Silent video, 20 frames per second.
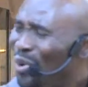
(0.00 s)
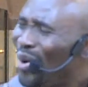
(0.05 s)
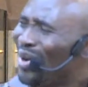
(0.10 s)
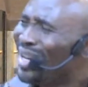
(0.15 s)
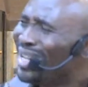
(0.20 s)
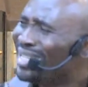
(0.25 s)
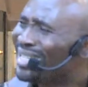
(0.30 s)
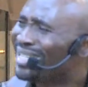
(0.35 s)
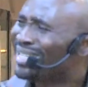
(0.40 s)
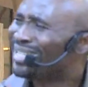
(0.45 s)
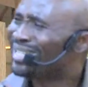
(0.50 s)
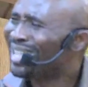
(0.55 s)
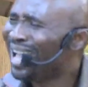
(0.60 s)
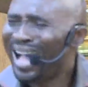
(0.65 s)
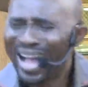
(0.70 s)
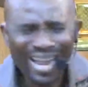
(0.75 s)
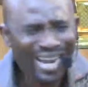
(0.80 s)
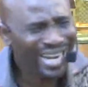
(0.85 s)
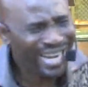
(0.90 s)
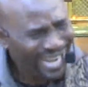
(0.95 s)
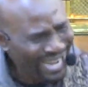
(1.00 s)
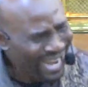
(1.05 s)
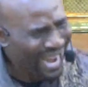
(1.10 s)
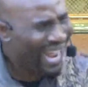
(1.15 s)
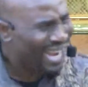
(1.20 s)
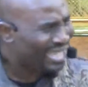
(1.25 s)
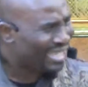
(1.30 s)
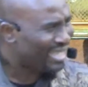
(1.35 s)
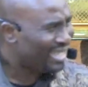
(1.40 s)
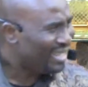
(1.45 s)
understand
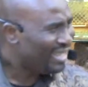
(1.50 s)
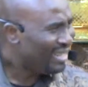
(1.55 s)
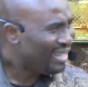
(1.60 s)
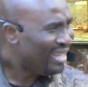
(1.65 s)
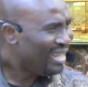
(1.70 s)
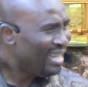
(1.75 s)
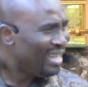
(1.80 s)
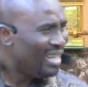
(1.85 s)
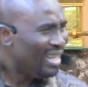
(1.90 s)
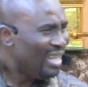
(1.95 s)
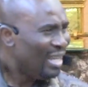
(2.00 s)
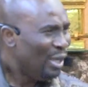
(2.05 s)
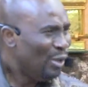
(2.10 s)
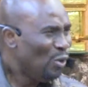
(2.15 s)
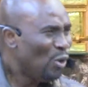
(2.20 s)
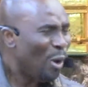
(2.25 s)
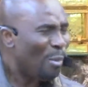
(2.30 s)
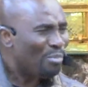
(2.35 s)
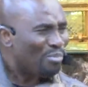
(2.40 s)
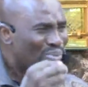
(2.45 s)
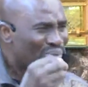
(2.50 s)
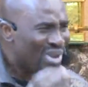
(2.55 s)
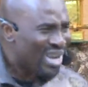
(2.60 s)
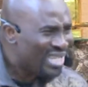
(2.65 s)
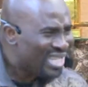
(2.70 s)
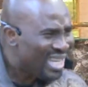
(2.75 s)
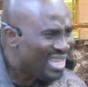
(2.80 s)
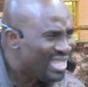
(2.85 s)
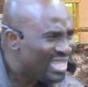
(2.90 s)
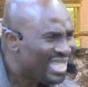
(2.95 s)
that your
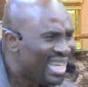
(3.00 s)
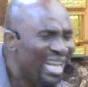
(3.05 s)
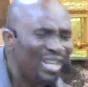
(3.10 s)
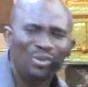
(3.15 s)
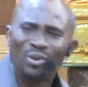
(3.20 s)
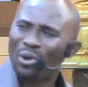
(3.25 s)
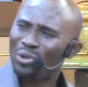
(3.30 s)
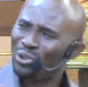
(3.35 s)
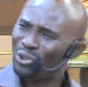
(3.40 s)
presence here does